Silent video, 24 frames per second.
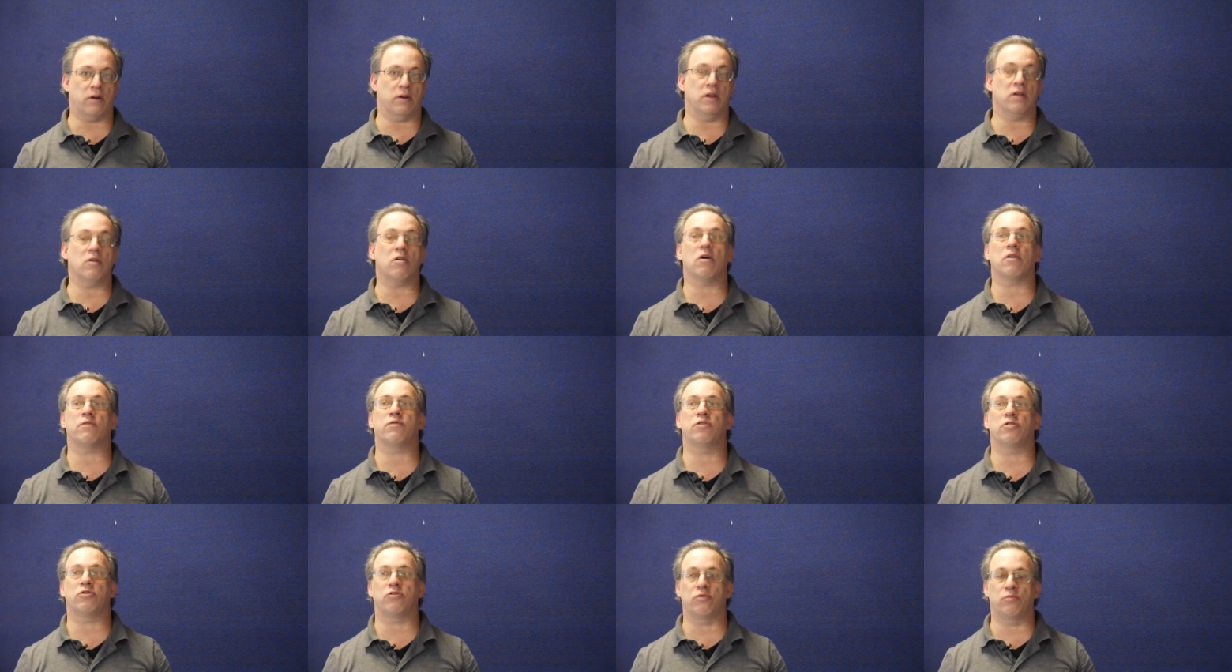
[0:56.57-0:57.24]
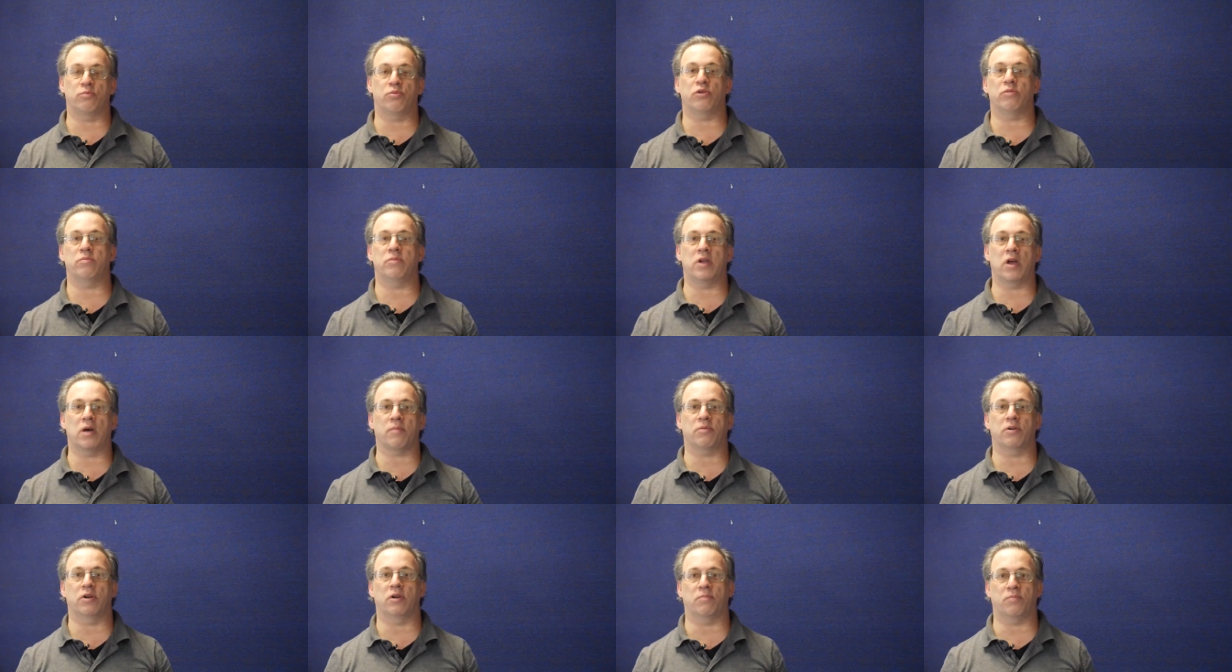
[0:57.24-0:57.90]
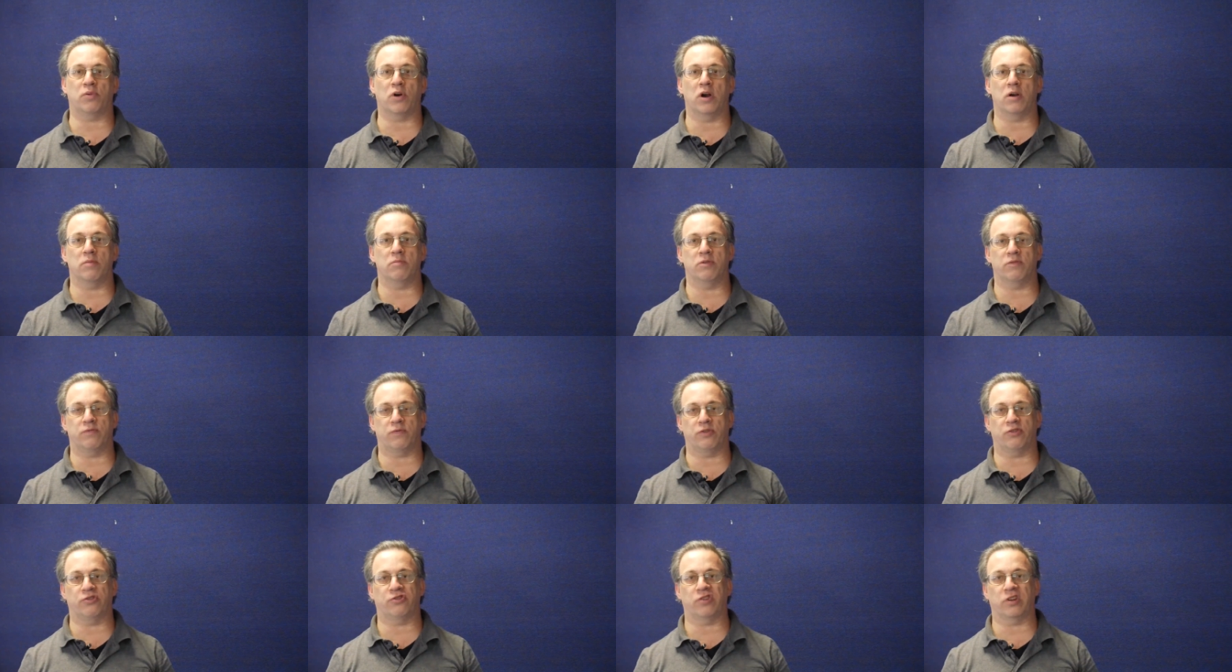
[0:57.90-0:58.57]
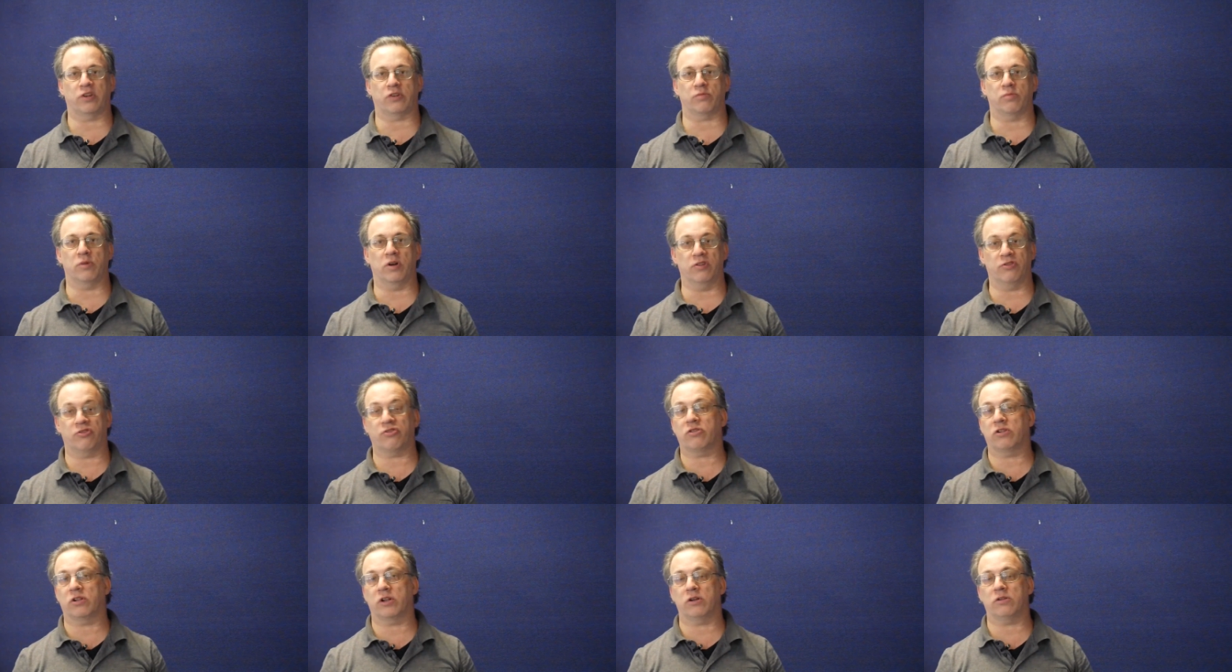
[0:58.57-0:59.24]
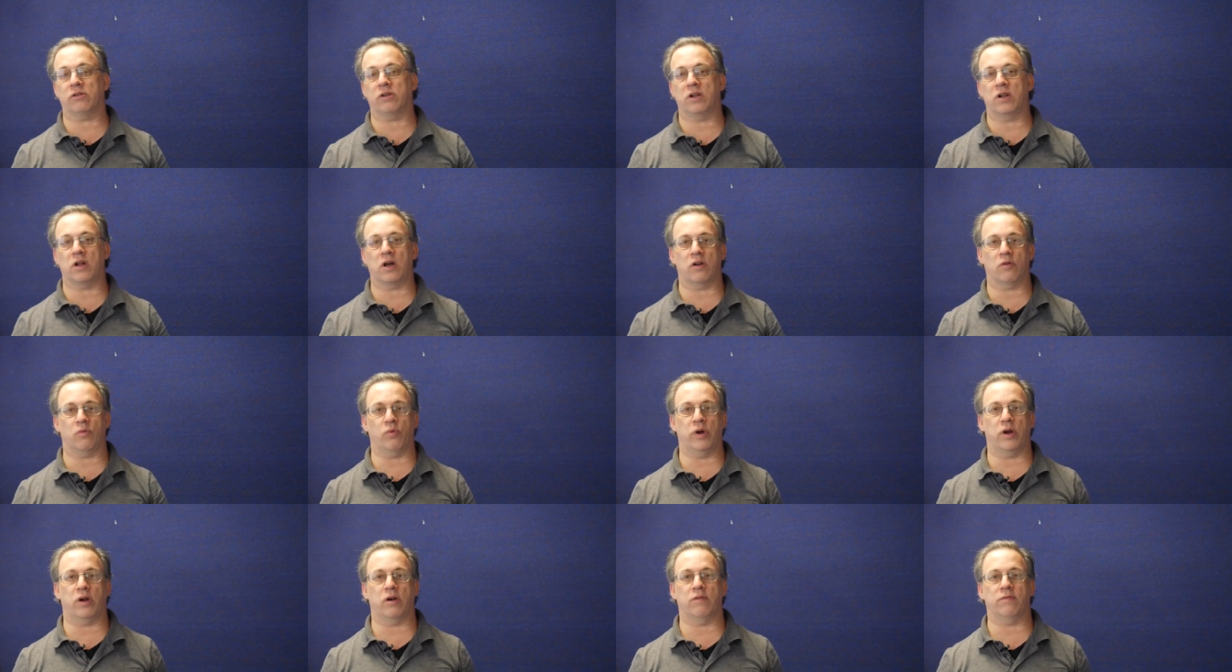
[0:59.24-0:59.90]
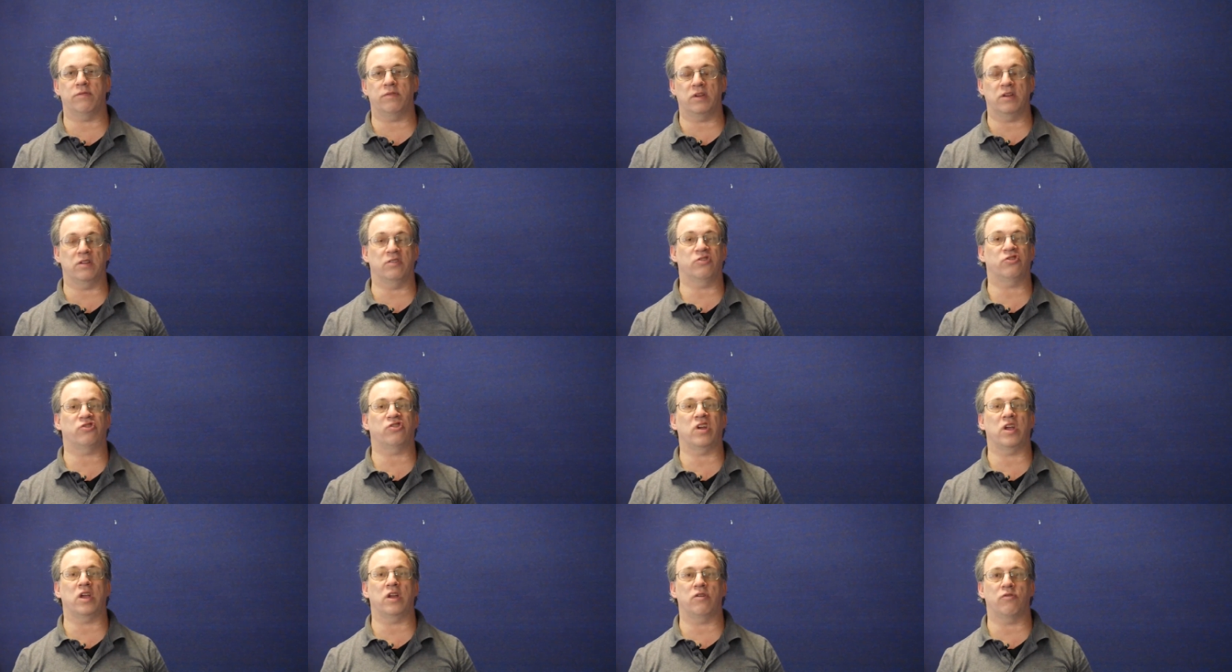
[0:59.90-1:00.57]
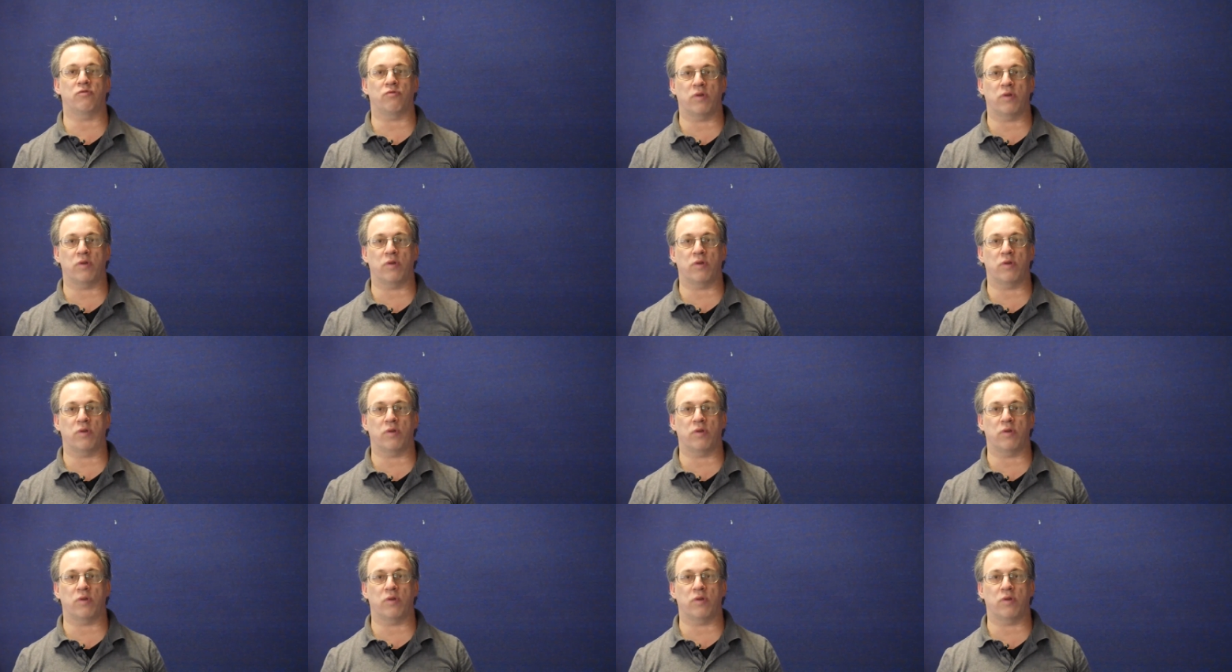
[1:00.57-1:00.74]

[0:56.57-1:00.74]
He offered to put me up in an apartment for 6 months, clearly not aware of the insane